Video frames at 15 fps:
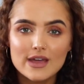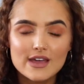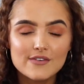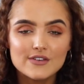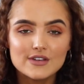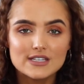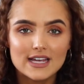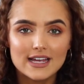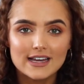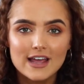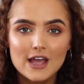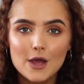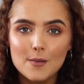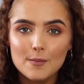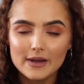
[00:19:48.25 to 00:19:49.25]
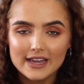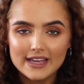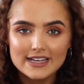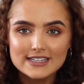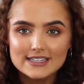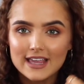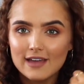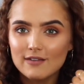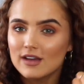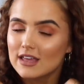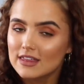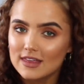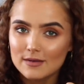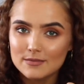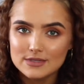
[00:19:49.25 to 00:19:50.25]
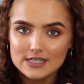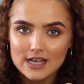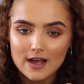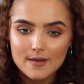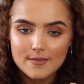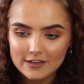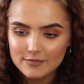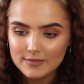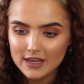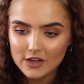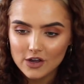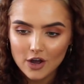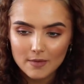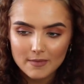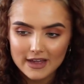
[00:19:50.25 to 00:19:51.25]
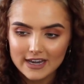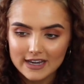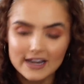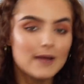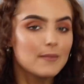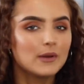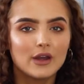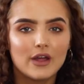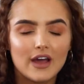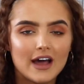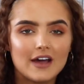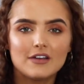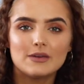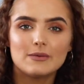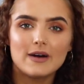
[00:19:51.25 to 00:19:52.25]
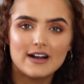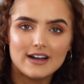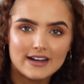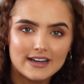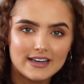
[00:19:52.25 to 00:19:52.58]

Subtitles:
If you did, please give it a thumbs up, give me a comment, let me know how you are.